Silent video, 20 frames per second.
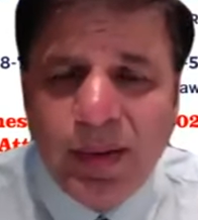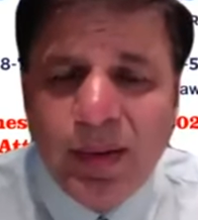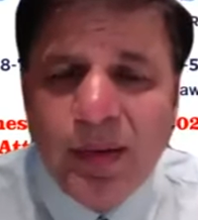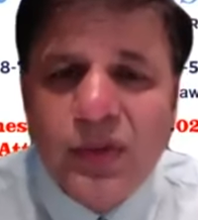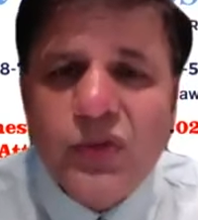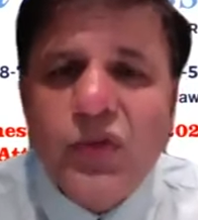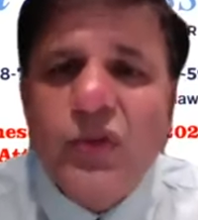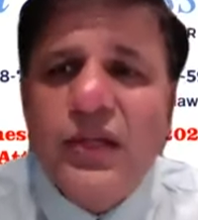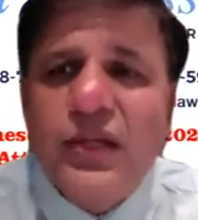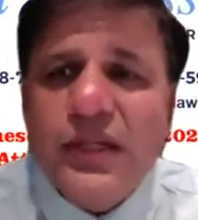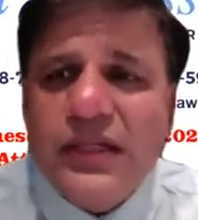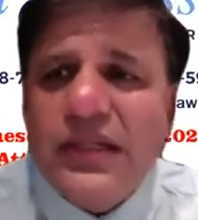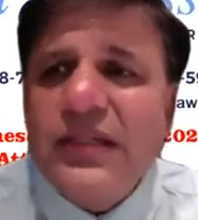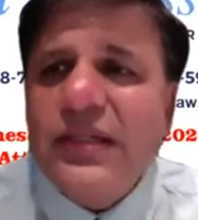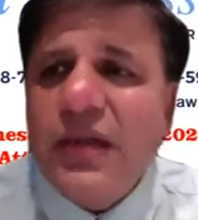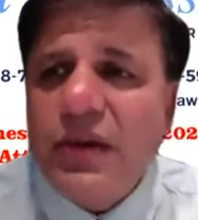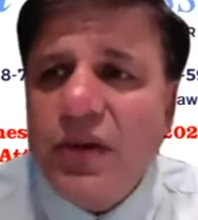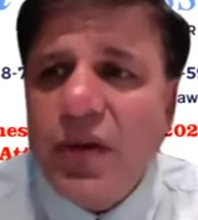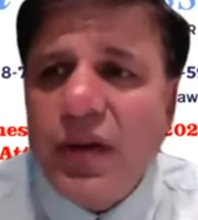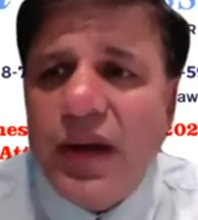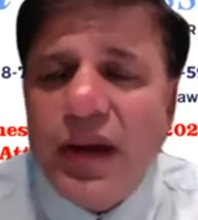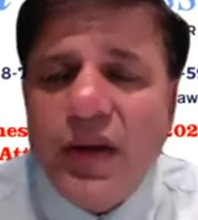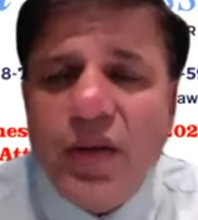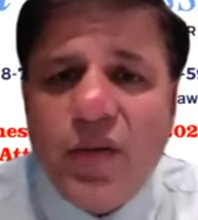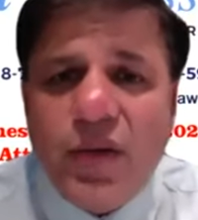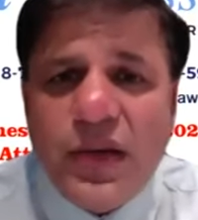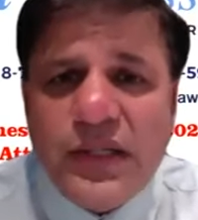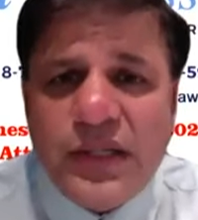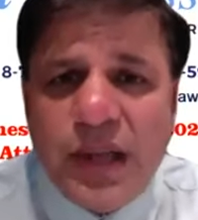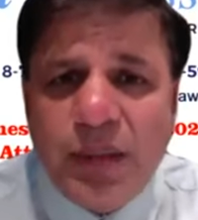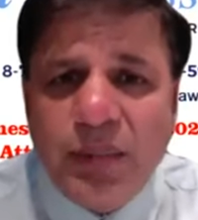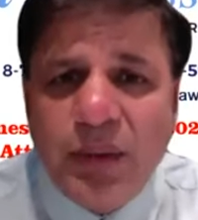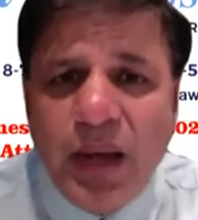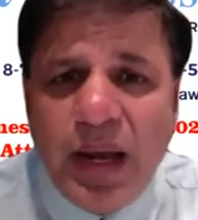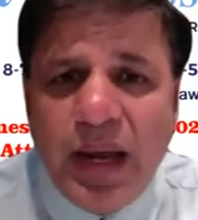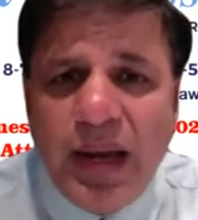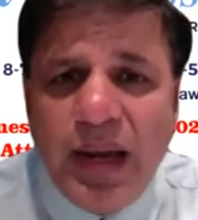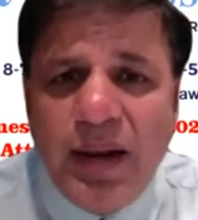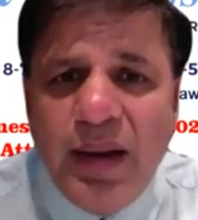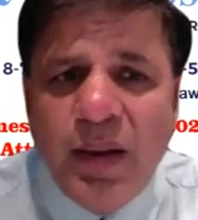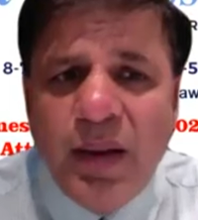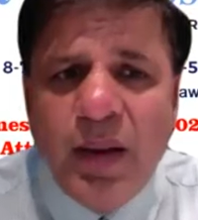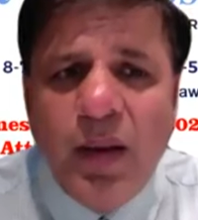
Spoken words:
So this is Attorney Naresh M. Gehi.